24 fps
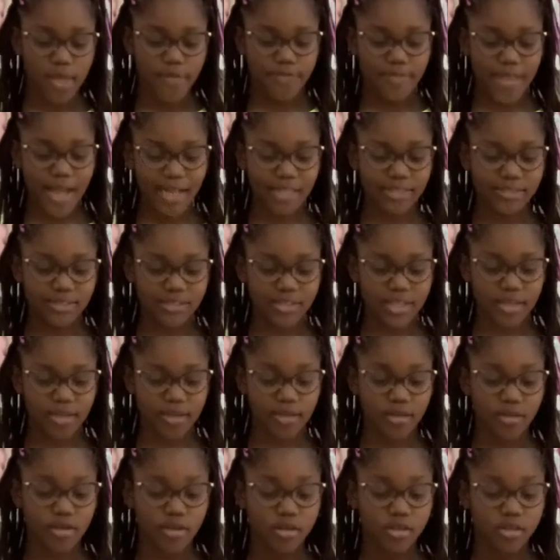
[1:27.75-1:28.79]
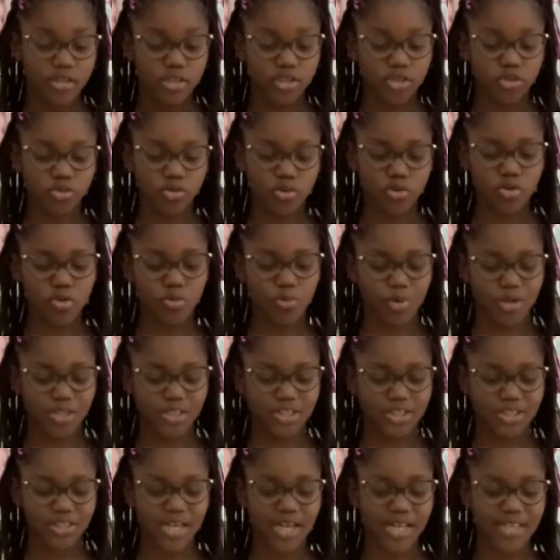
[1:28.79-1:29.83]
that day the school
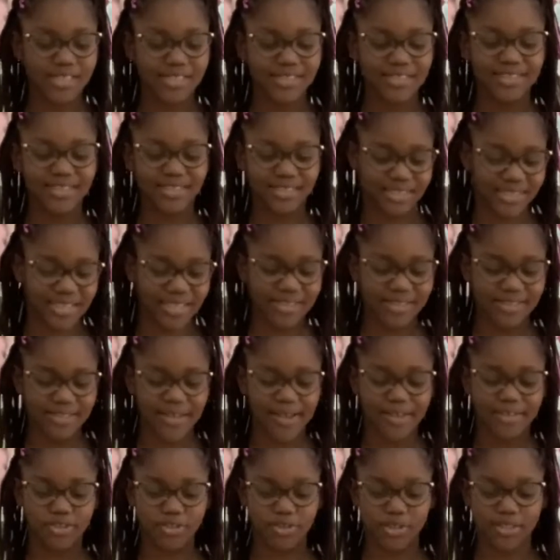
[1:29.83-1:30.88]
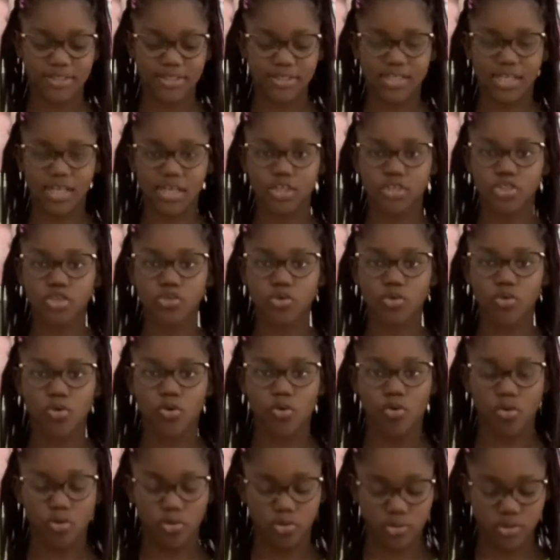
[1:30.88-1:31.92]
was turning 600 years
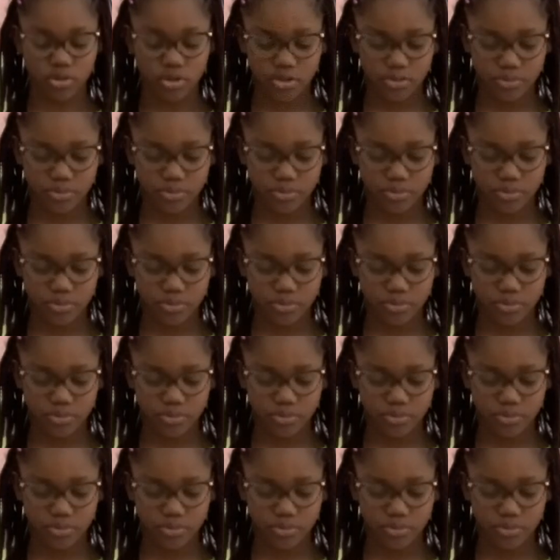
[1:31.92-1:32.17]
old.